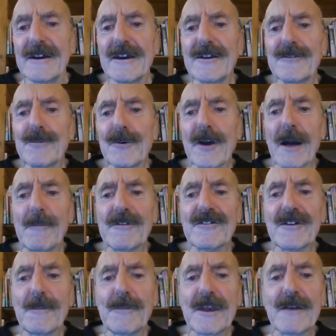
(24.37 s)
It will come as
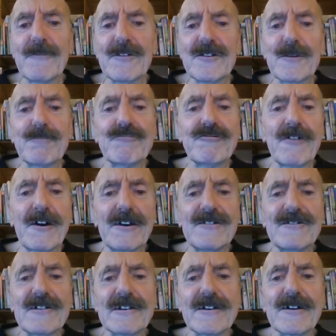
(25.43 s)
something of a
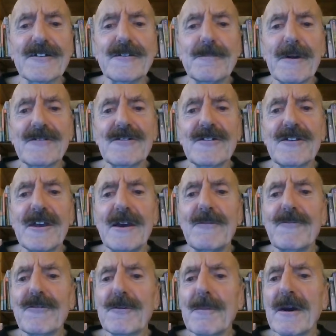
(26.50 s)
surprise to learn that much of the
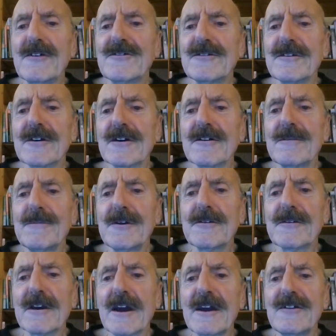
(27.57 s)
information and
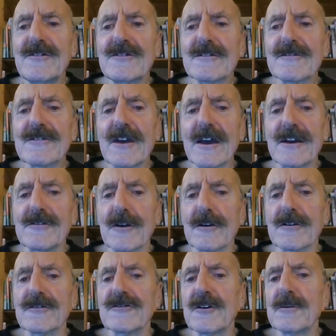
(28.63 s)
communication
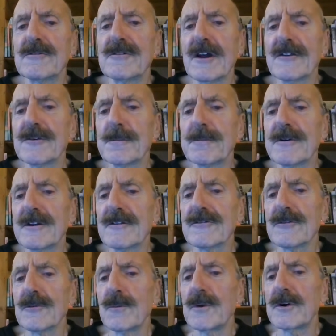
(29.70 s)
technology which
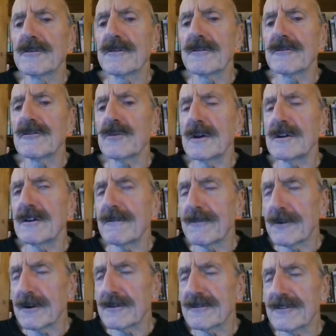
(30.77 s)
underpins the world of the
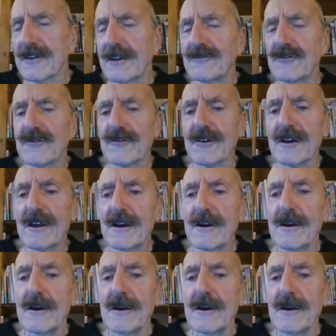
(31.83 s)
21st century